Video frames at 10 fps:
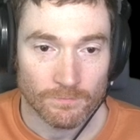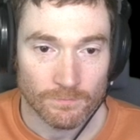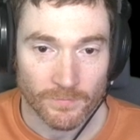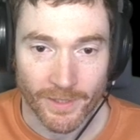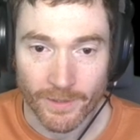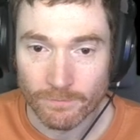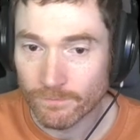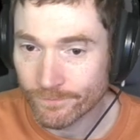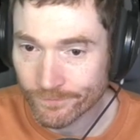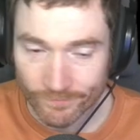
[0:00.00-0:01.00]
Yeah,
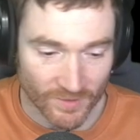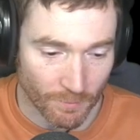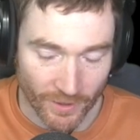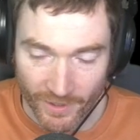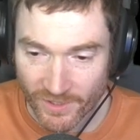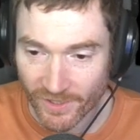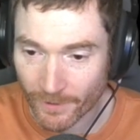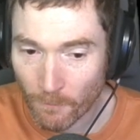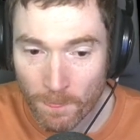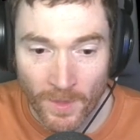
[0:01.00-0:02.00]
it's pretty
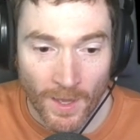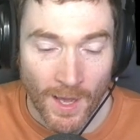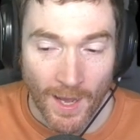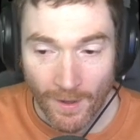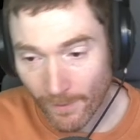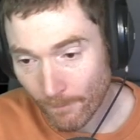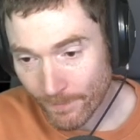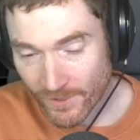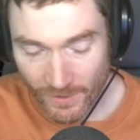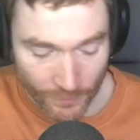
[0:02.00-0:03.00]
unexciting.
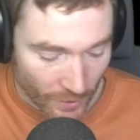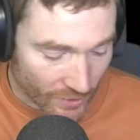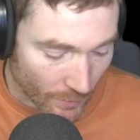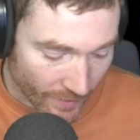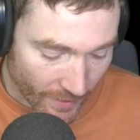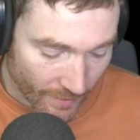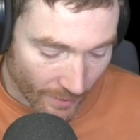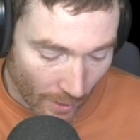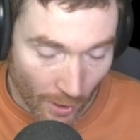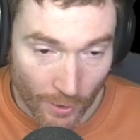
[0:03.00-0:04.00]
There's stuff you could do with it.
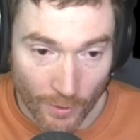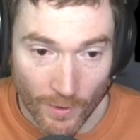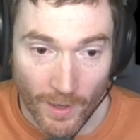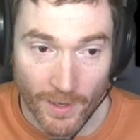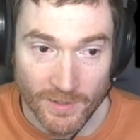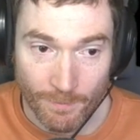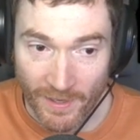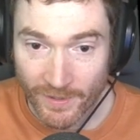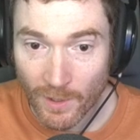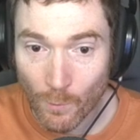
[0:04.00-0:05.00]
There are,
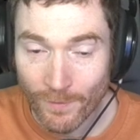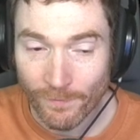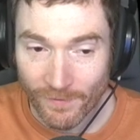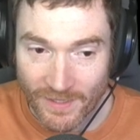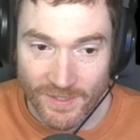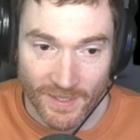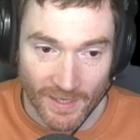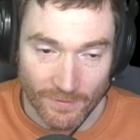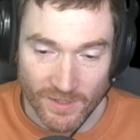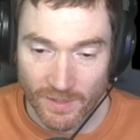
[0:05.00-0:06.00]
depending on what feats they
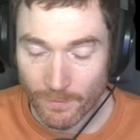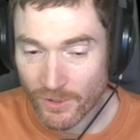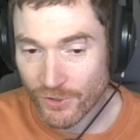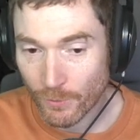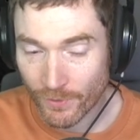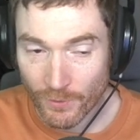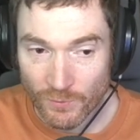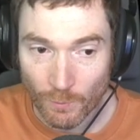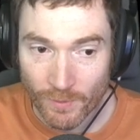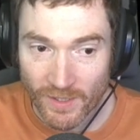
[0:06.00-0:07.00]
give us, I'm not sure what those
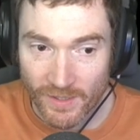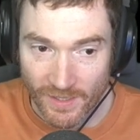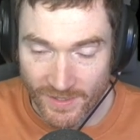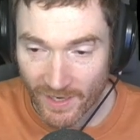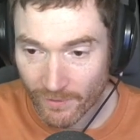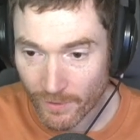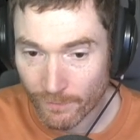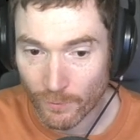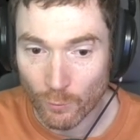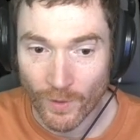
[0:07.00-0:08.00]
will be, exactly the
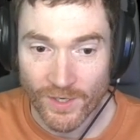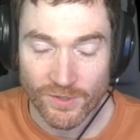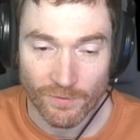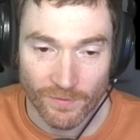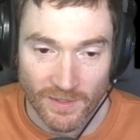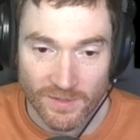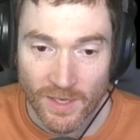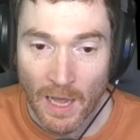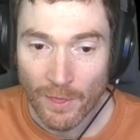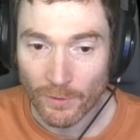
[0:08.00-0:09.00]
full range of feats.
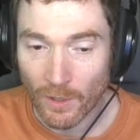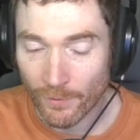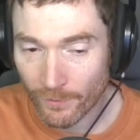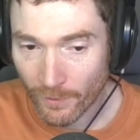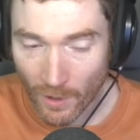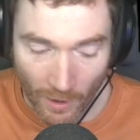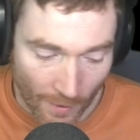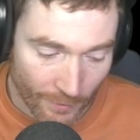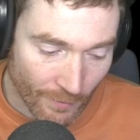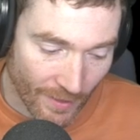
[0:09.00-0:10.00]
There are
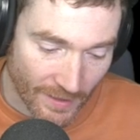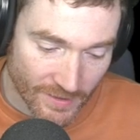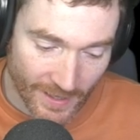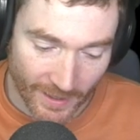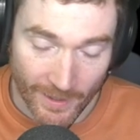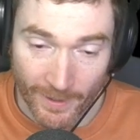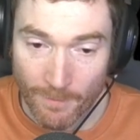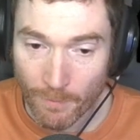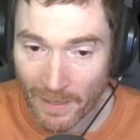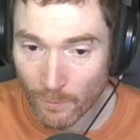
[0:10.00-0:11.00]
other things that can
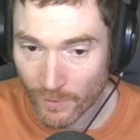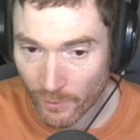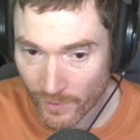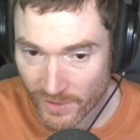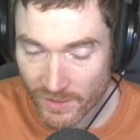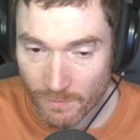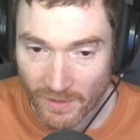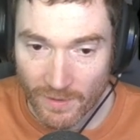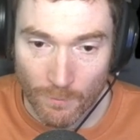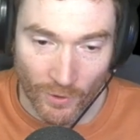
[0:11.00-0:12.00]
combine with crits to make
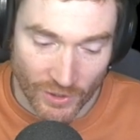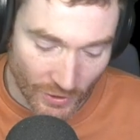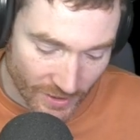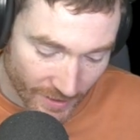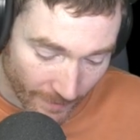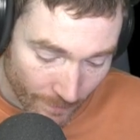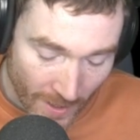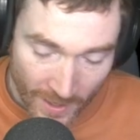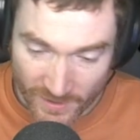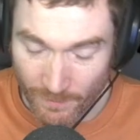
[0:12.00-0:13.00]
them more interesting.
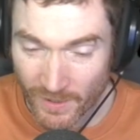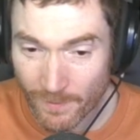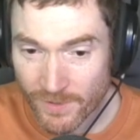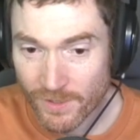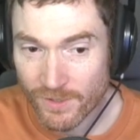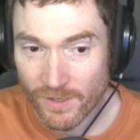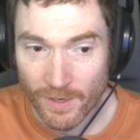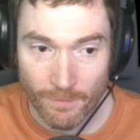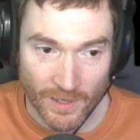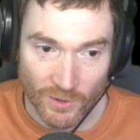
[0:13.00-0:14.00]
Sometimes there's
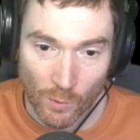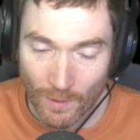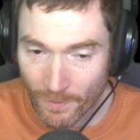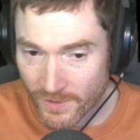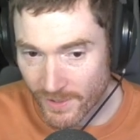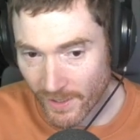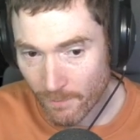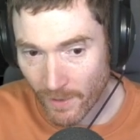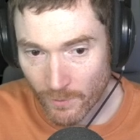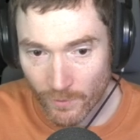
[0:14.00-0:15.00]
magical weapons that
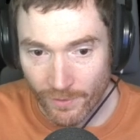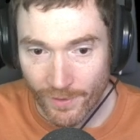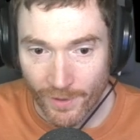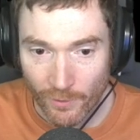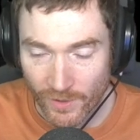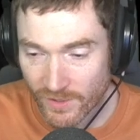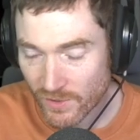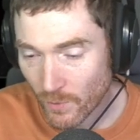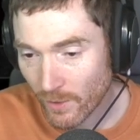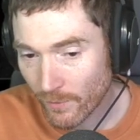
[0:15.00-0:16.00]
combine with crits as
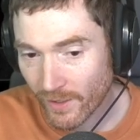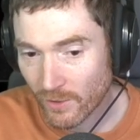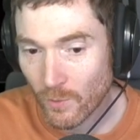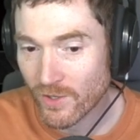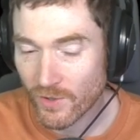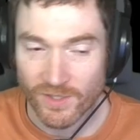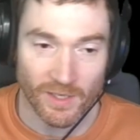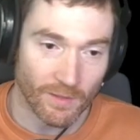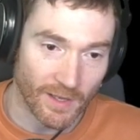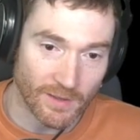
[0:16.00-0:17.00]
well that do interesting
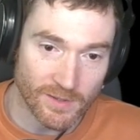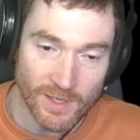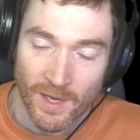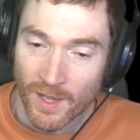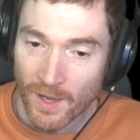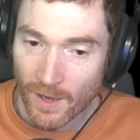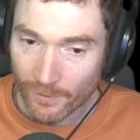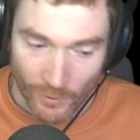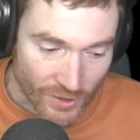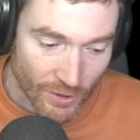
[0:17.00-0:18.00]
things.
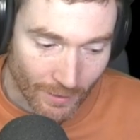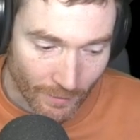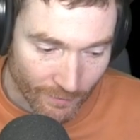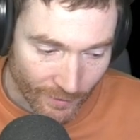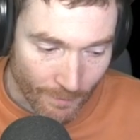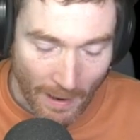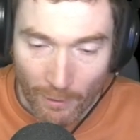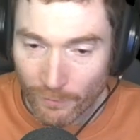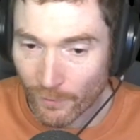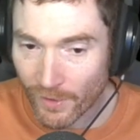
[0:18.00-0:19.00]
Crits are a very
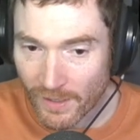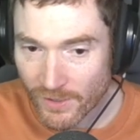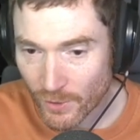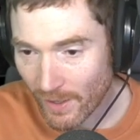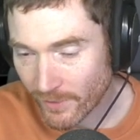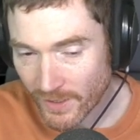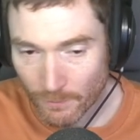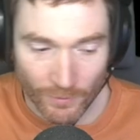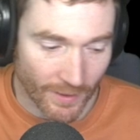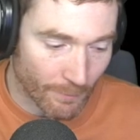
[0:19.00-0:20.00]
powerful thing, so having
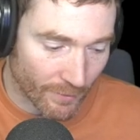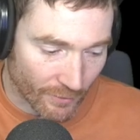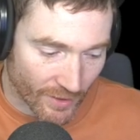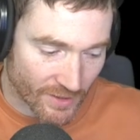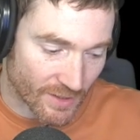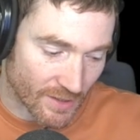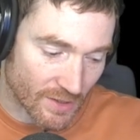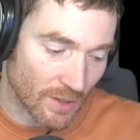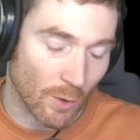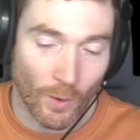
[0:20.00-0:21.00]
double the number of crits is
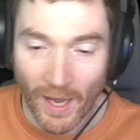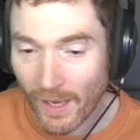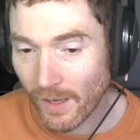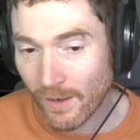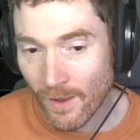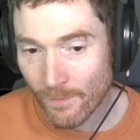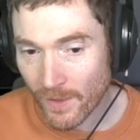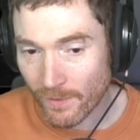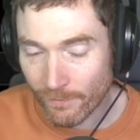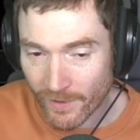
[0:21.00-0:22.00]
okay,
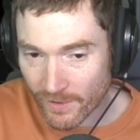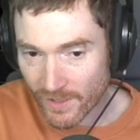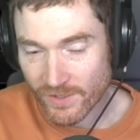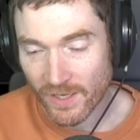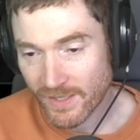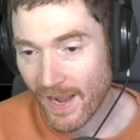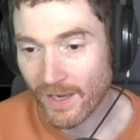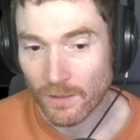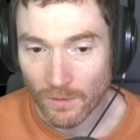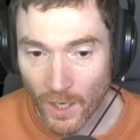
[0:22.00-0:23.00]
and the fighter does attack
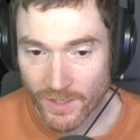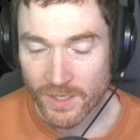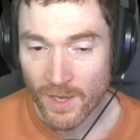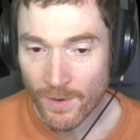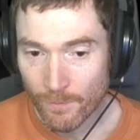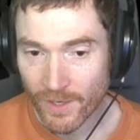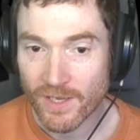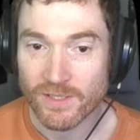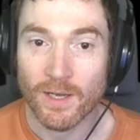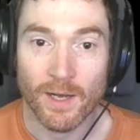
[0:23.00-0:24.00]
a lot, but it
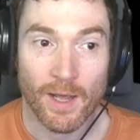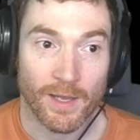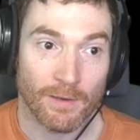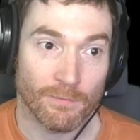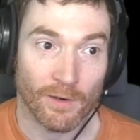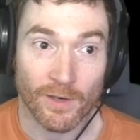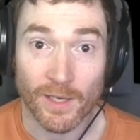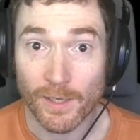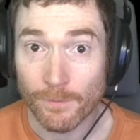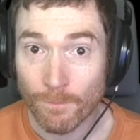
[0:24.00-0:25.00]
is not a very